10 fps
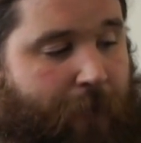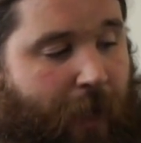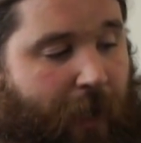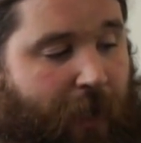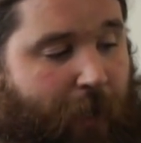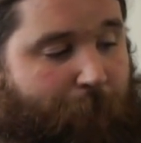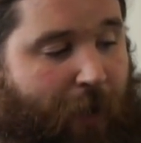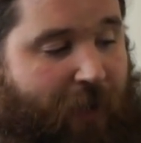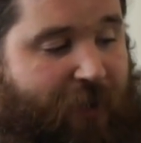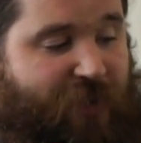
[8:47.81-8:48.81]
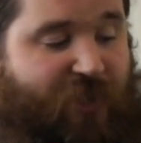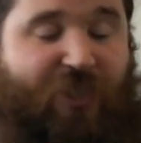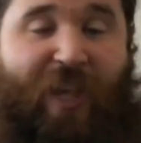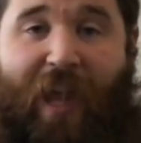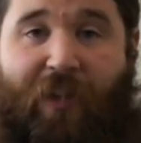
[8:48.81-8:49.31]
Now you're going to bar the
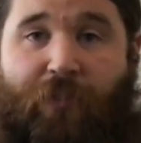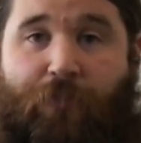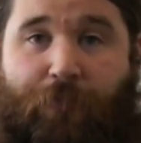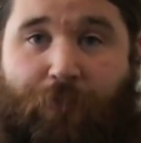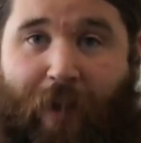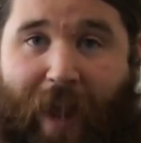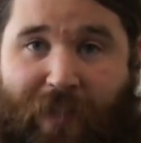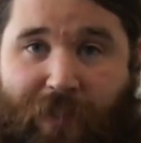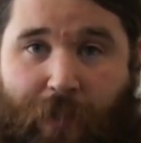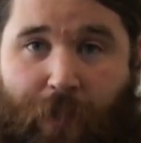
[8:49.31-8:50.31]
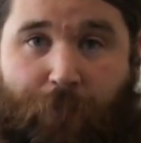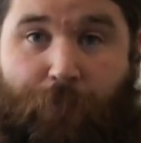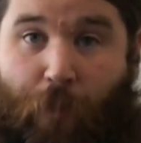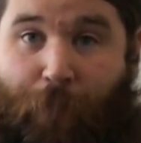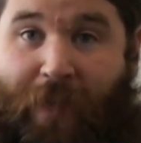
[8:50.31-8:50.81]
2nd fret
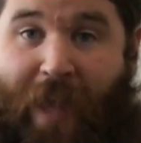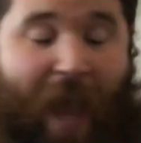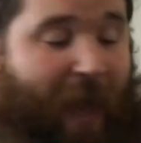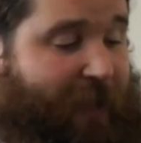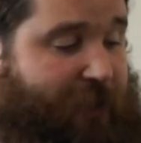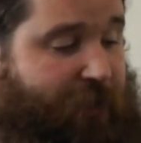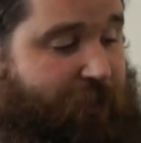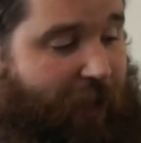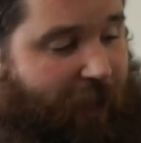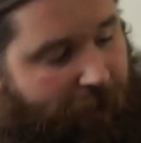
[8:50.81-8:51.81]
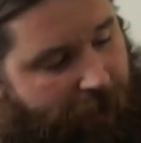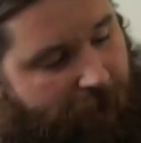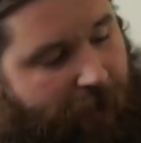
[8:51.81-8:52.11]
from the A string.